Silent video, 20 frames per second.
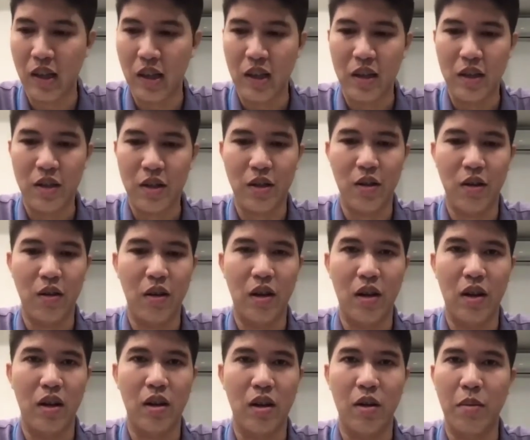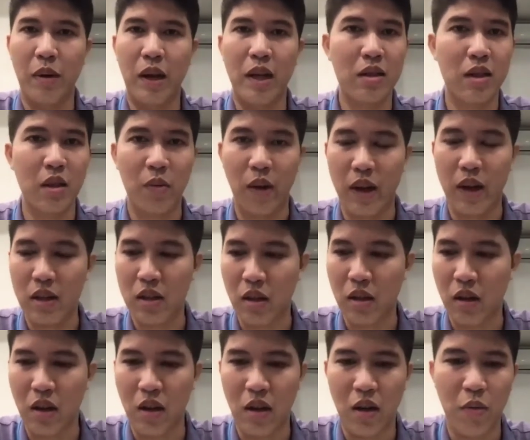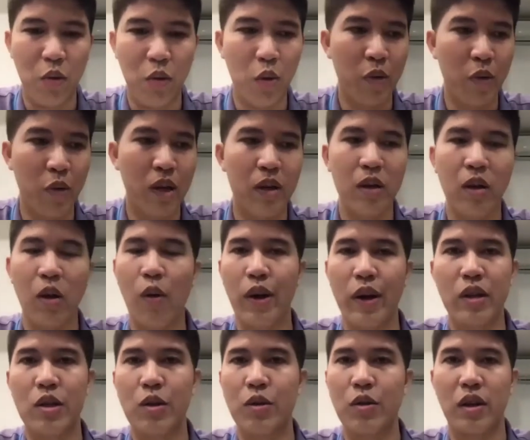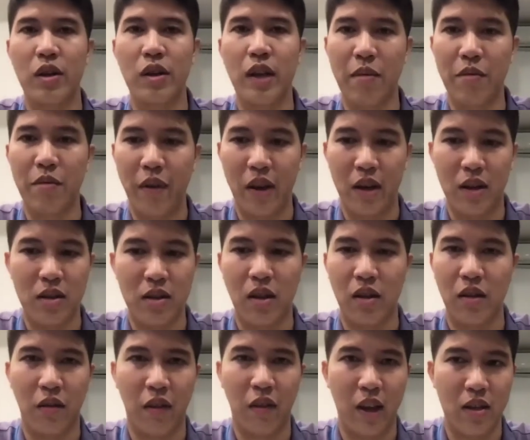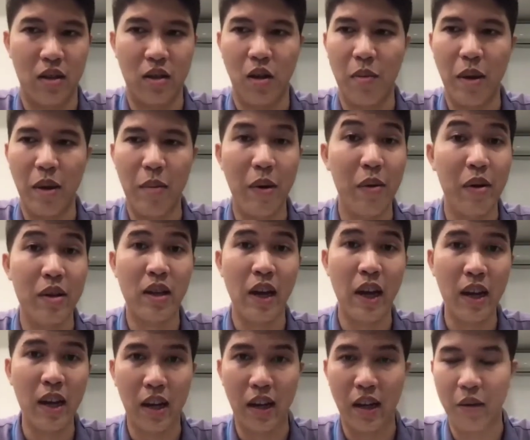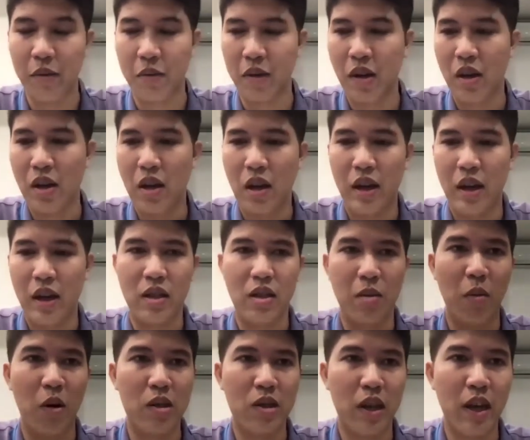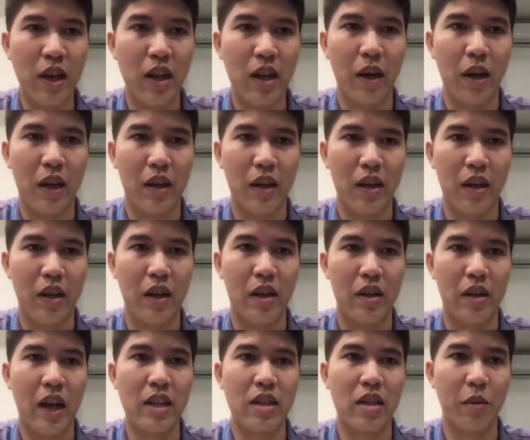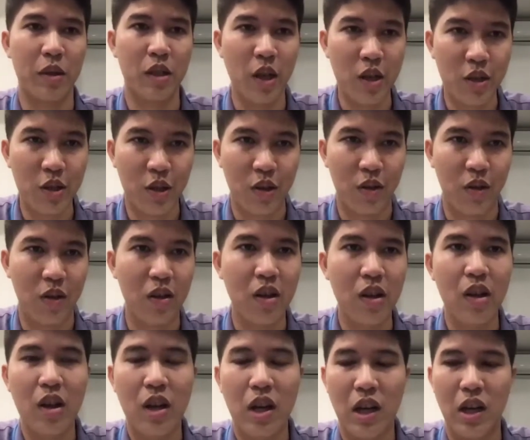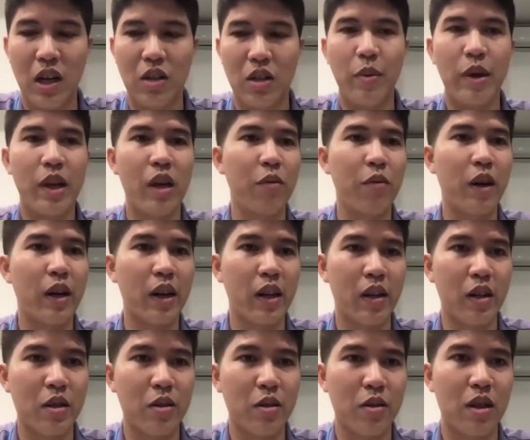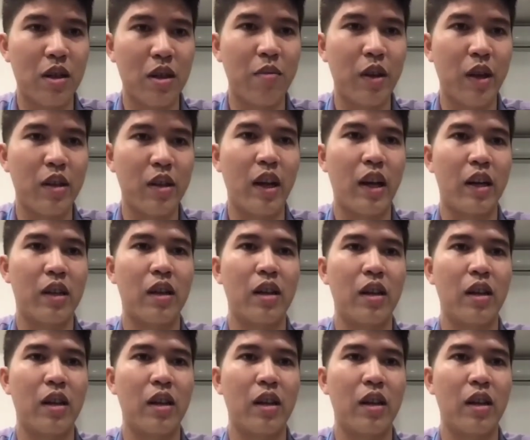So plastic waste would be going to the dump field sort of things, or maybe recycling in a small scale, but it has the potential to be converted into something that